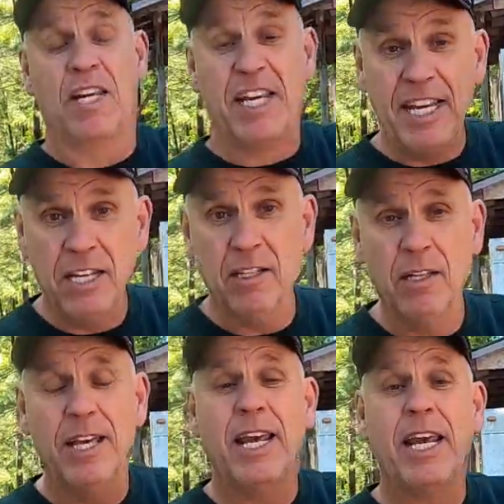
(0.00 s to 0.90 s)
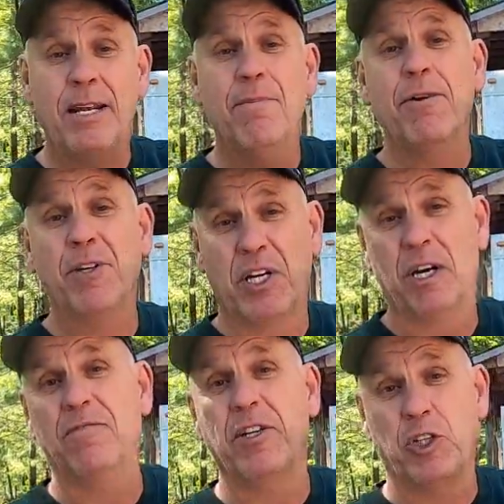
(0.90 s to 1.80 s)
heal in my
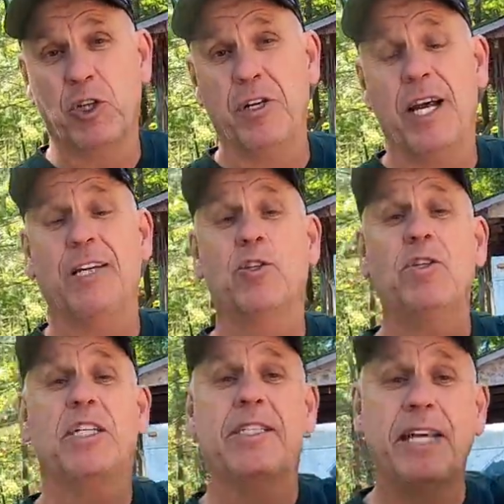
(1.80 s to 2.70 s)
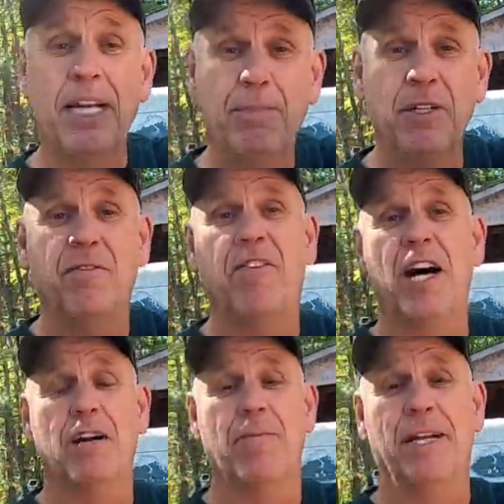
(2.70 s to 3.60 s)
recovery journey. I sort of set up an
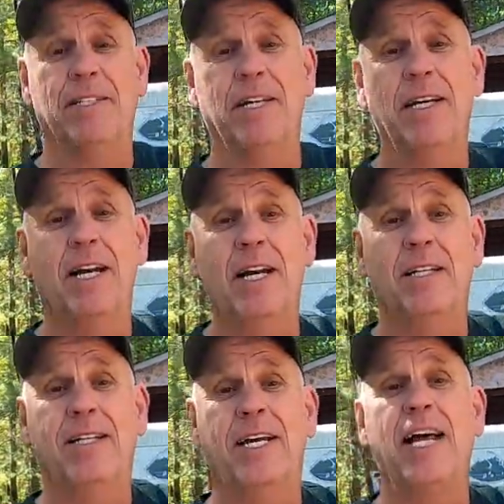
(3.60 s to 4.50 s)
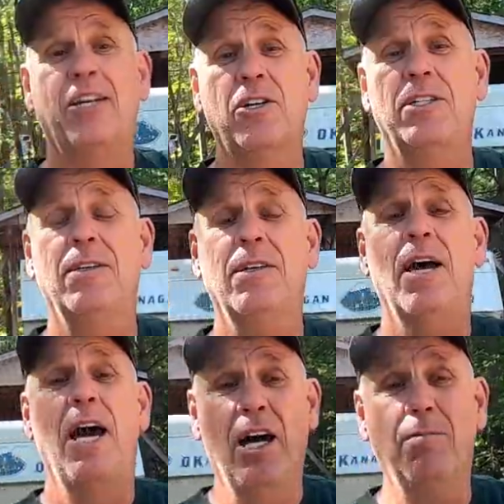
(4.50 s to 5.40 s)
environment that I could
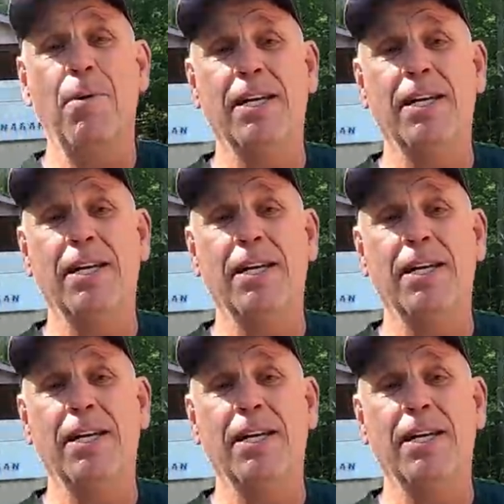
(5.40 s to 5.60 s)
help